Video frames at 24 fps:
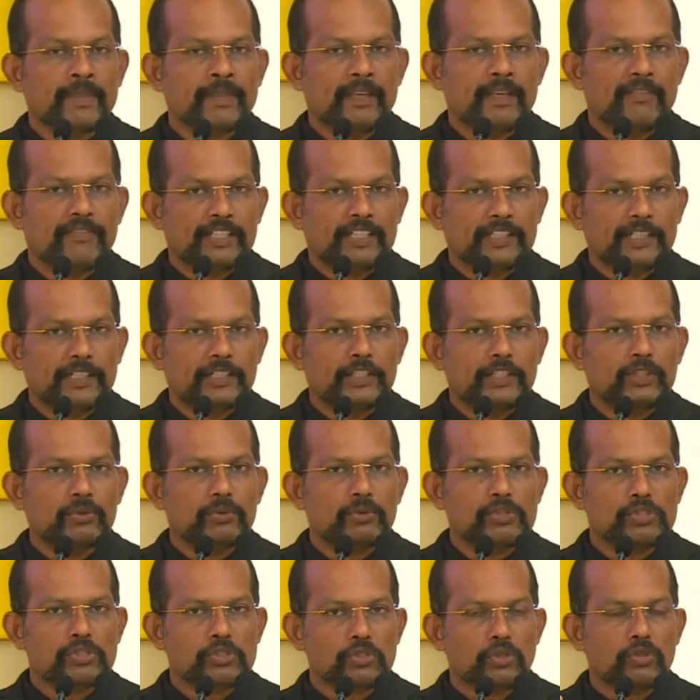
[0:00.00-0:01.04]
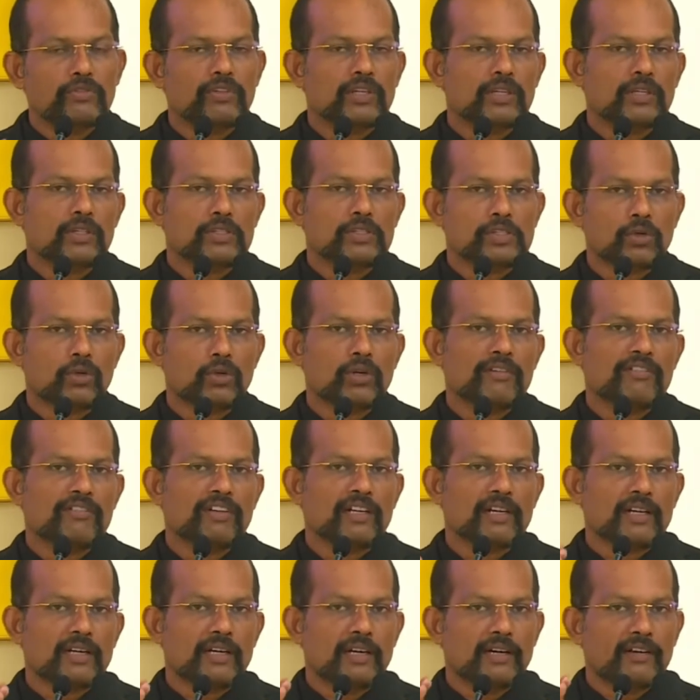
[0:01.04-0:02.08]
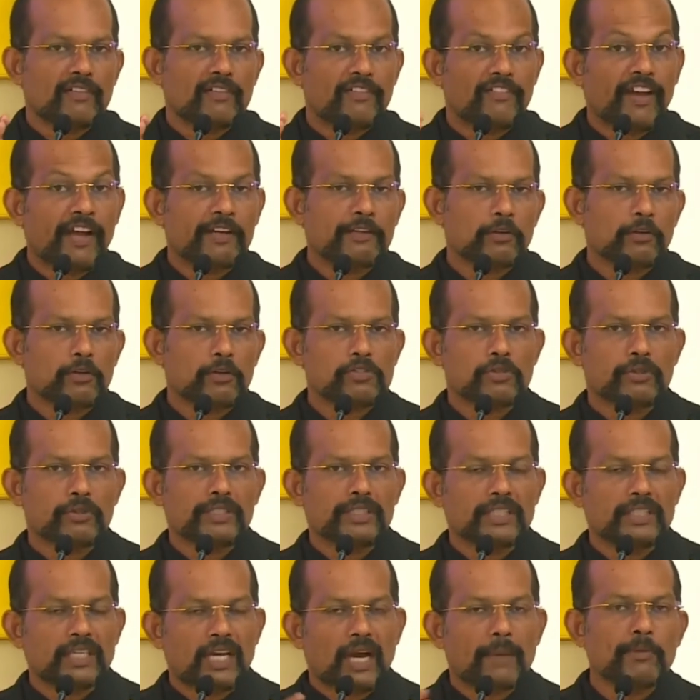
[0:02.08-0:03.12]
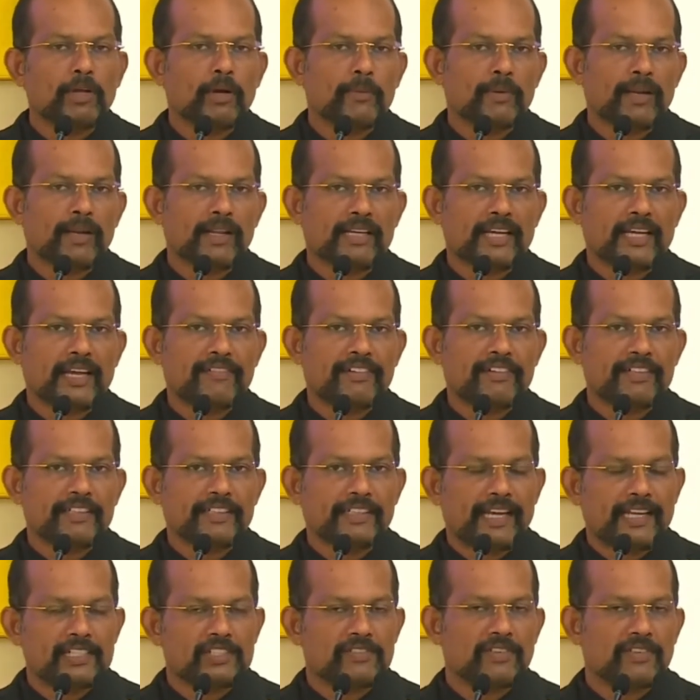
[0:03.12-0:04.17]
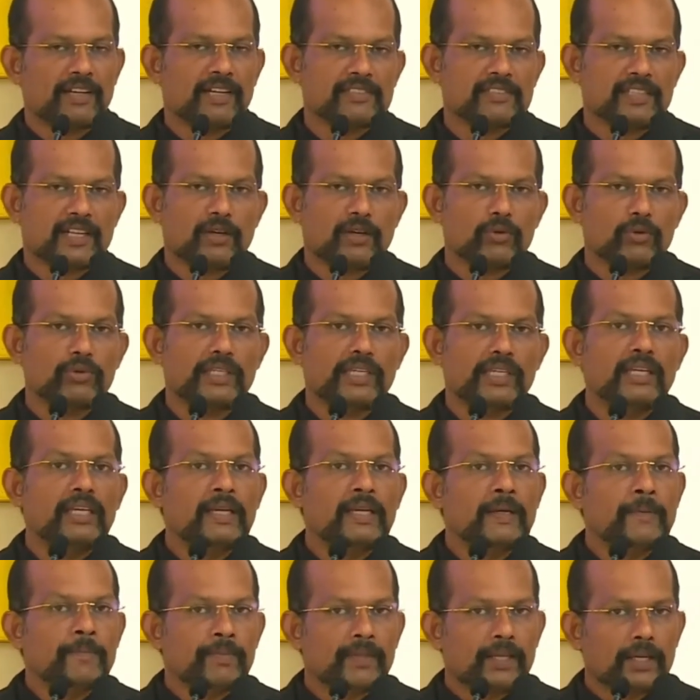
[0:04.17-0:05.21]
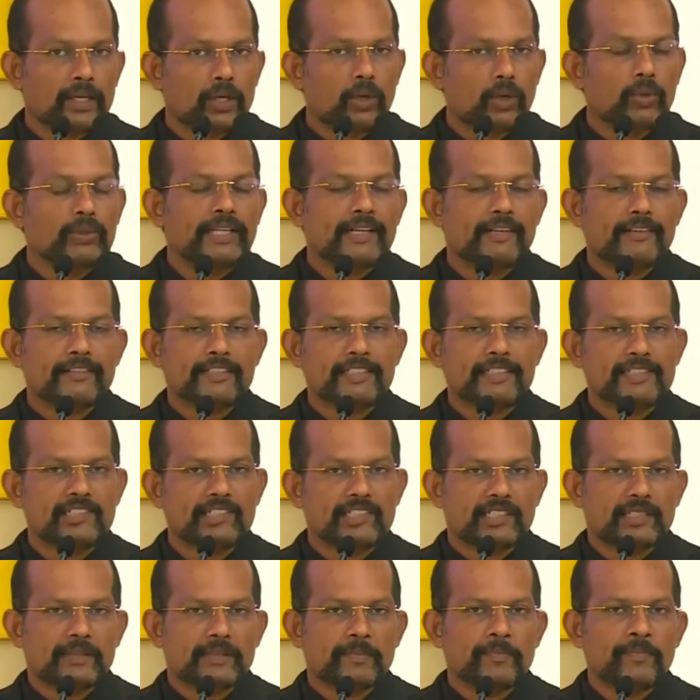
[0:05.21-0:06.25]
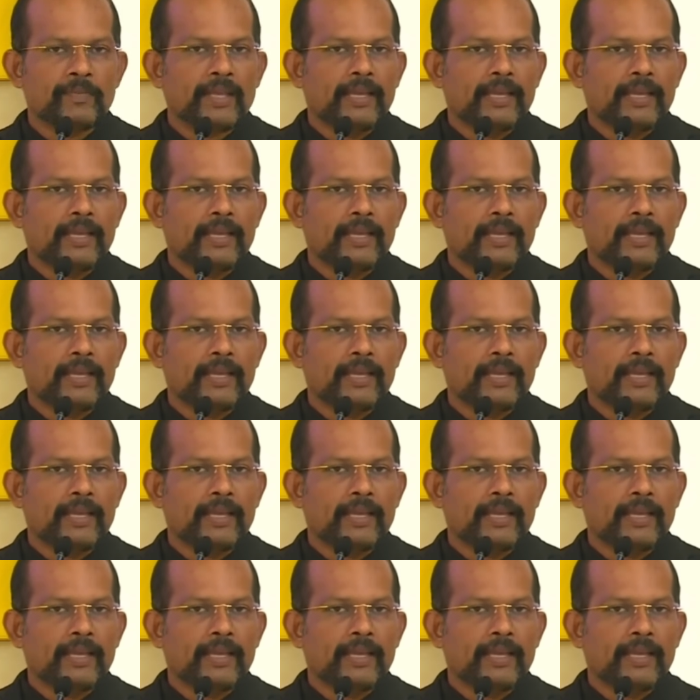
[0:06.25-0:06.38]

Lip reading: We tend to store our fat also in the abdominal cavity as well as around the gluteal region.